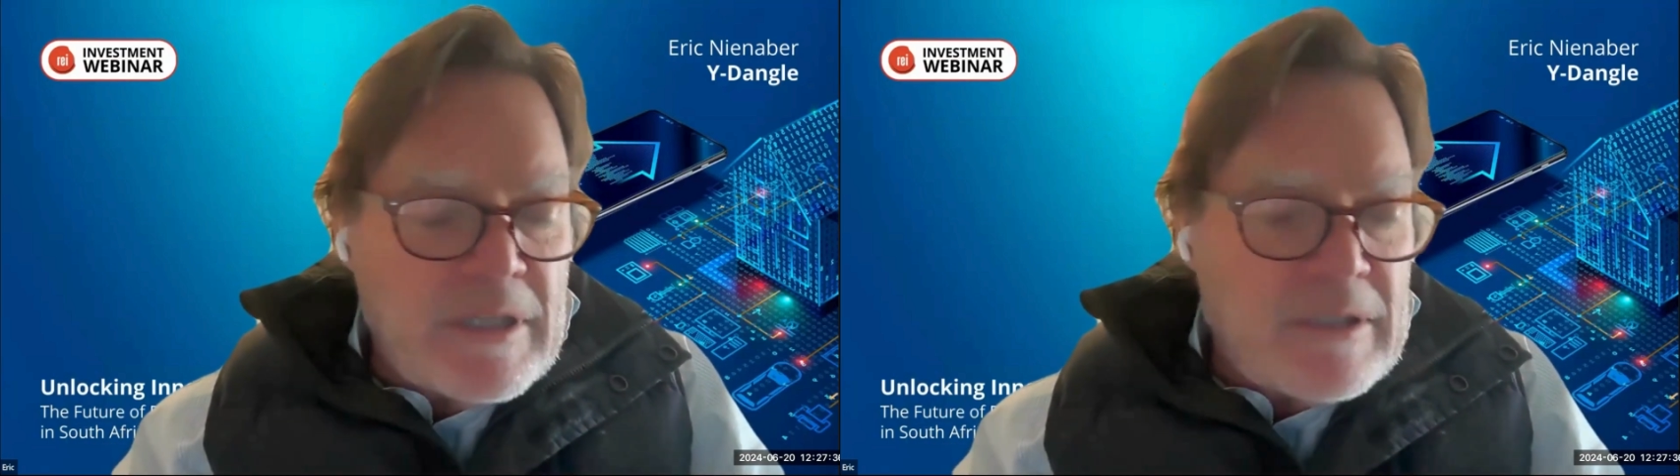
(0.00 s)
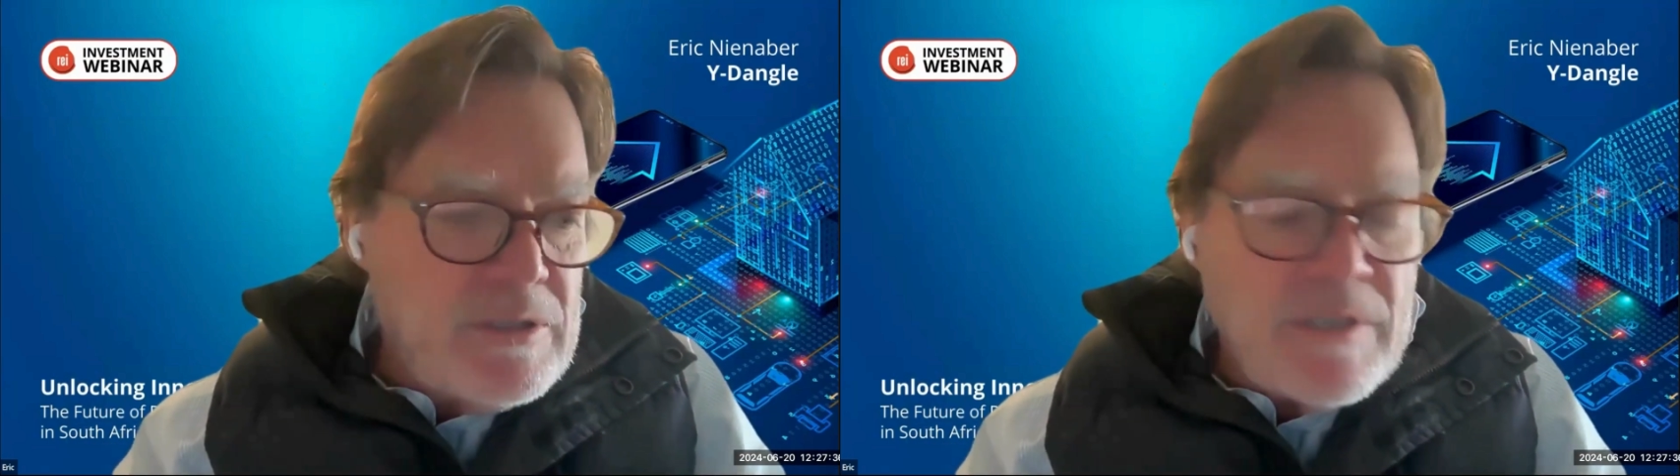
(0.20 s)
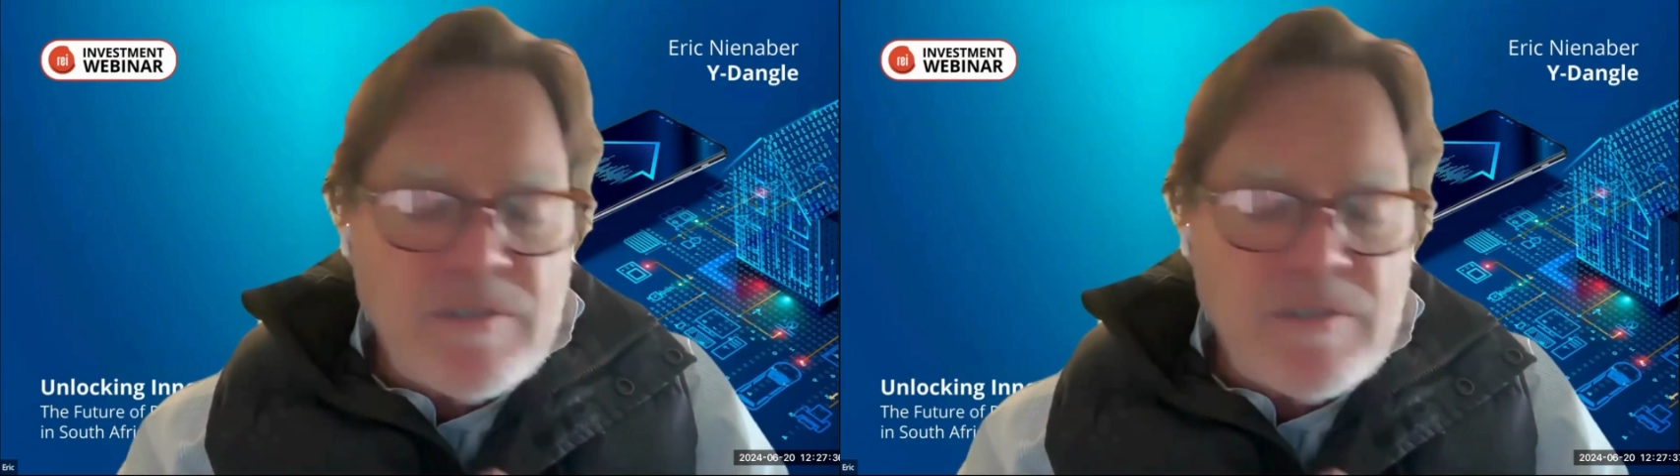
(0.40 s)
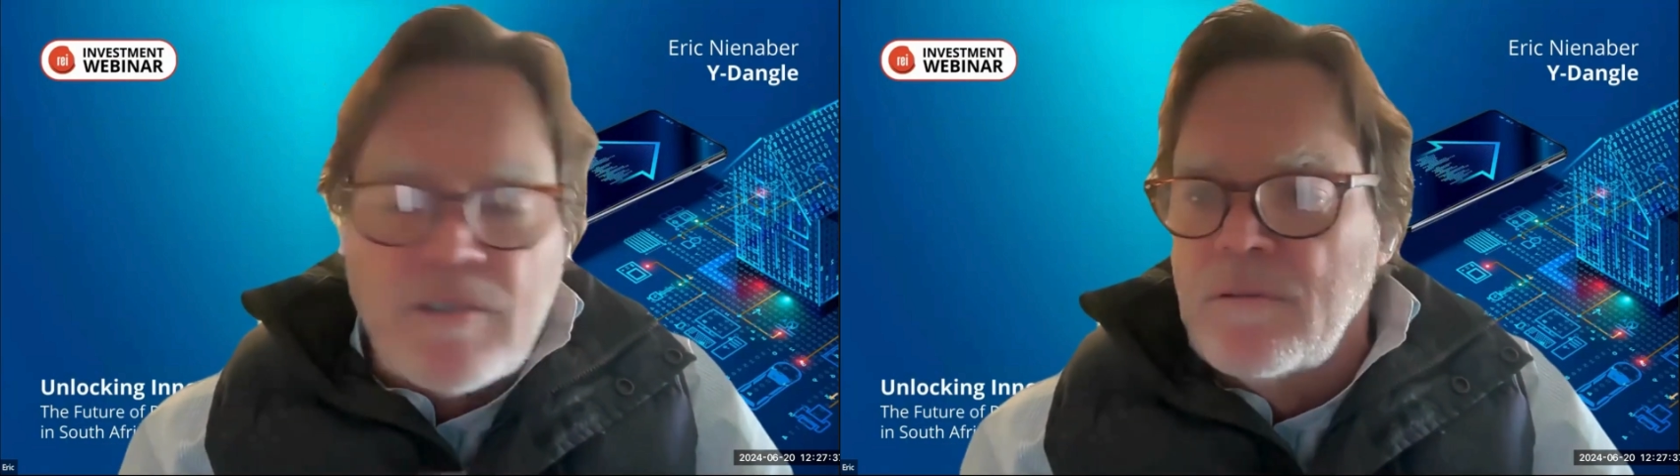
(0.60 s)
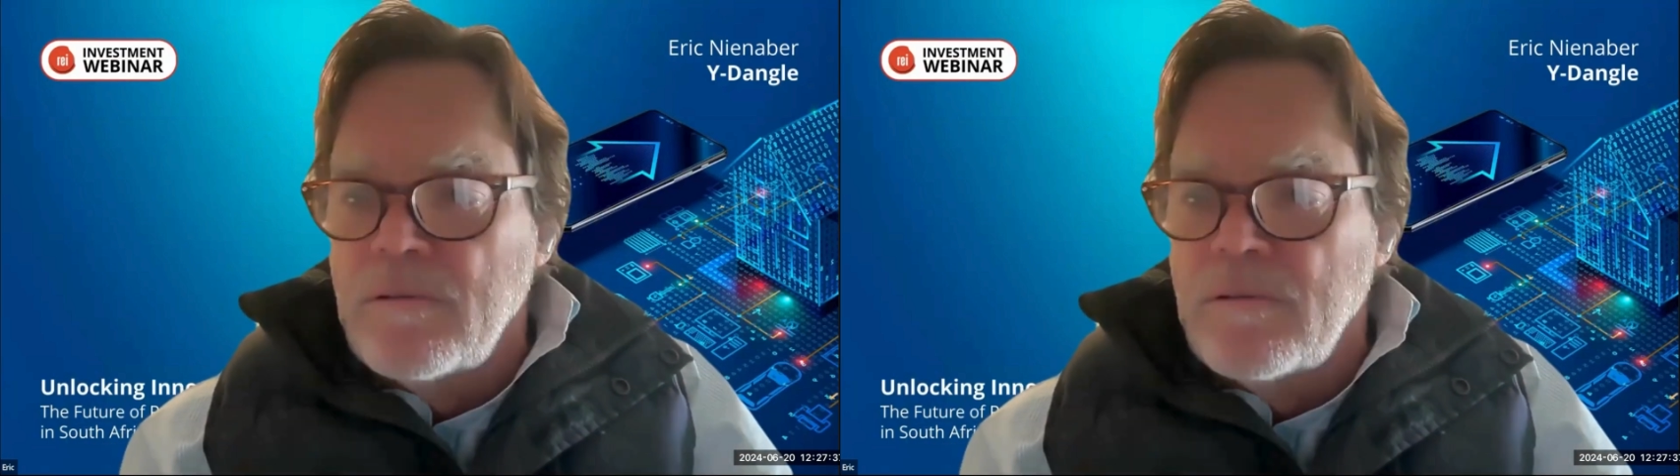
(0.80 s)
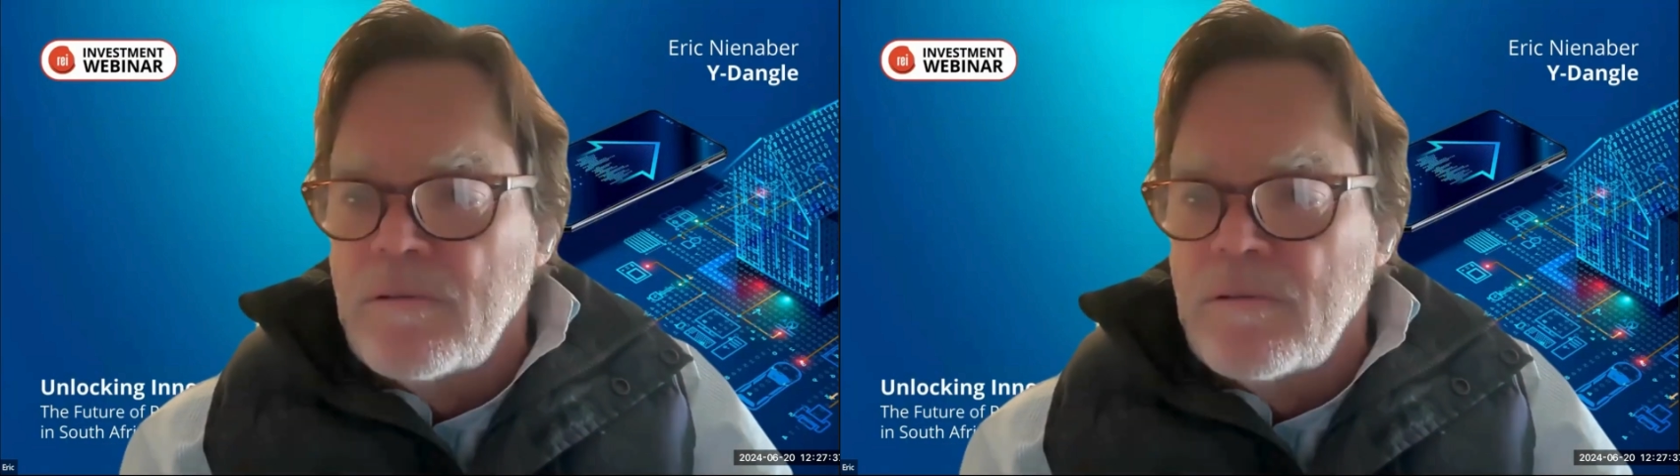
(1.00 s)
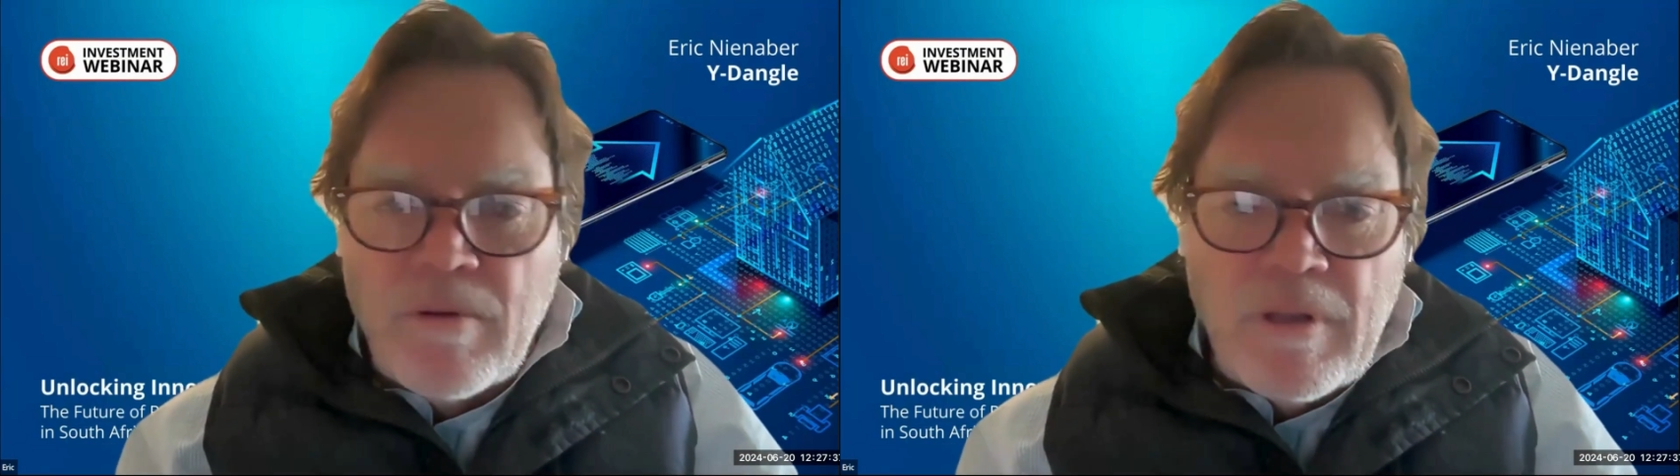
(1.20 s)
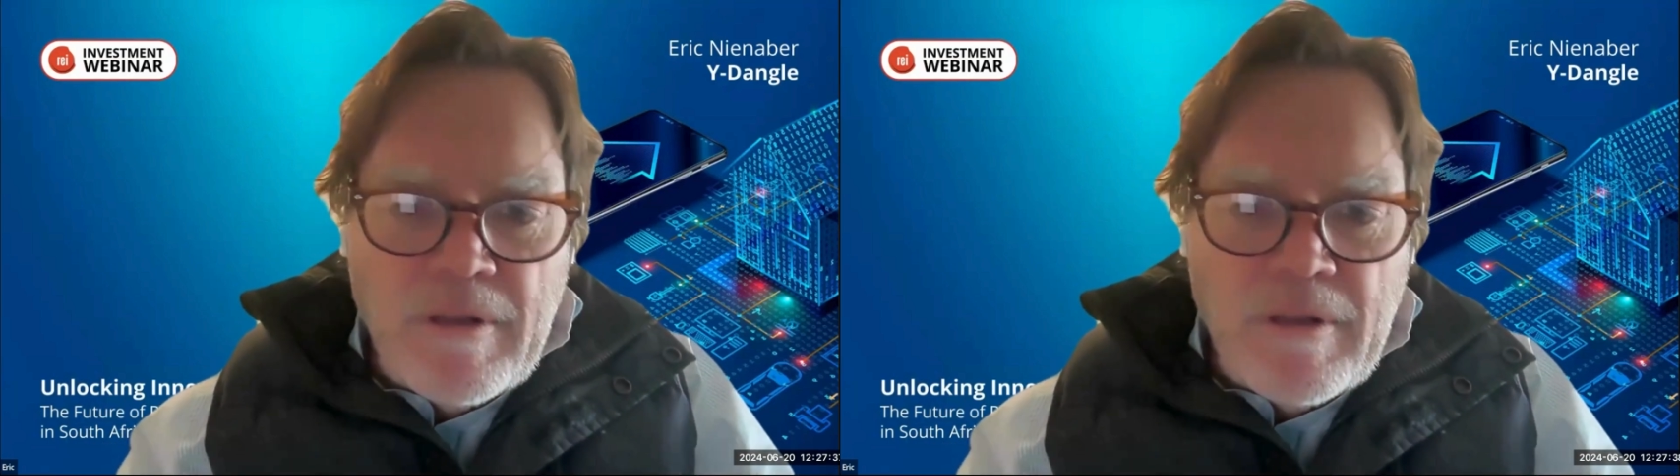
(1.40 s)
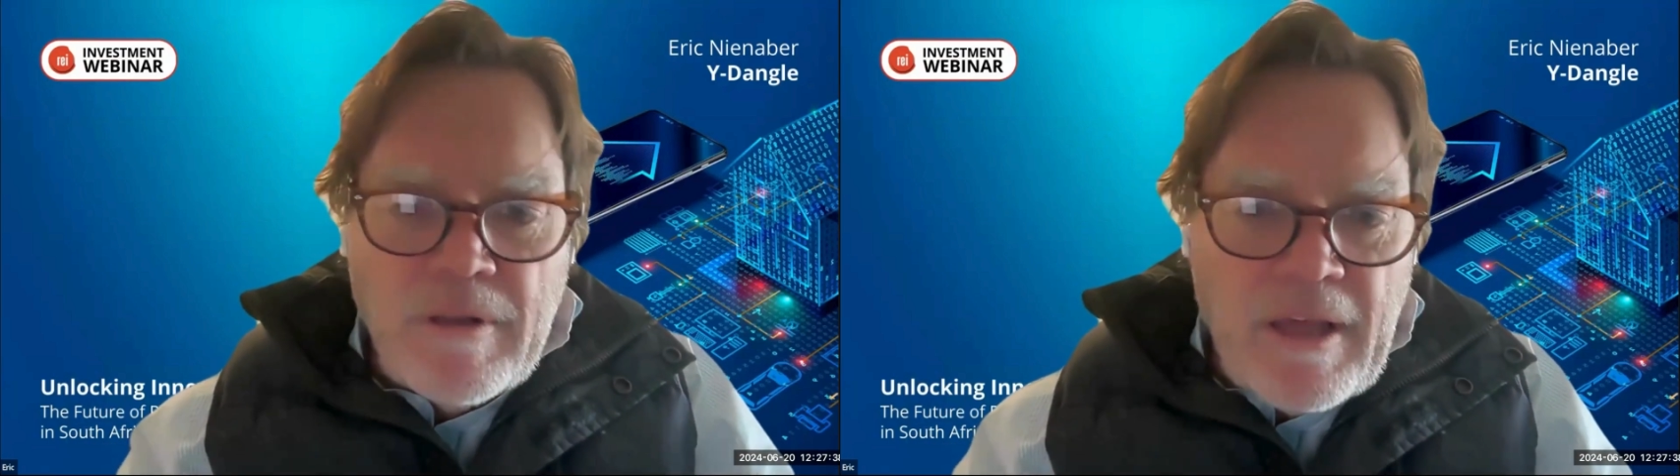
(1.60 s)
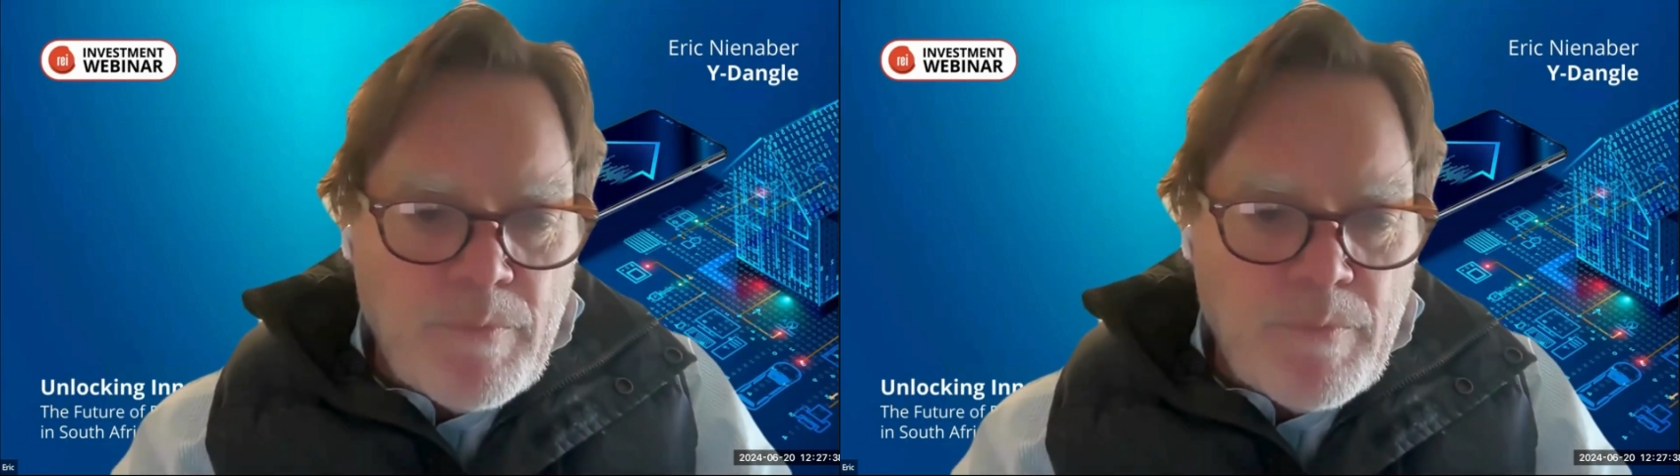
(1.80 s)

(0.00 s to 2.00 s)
the technology Johan's got or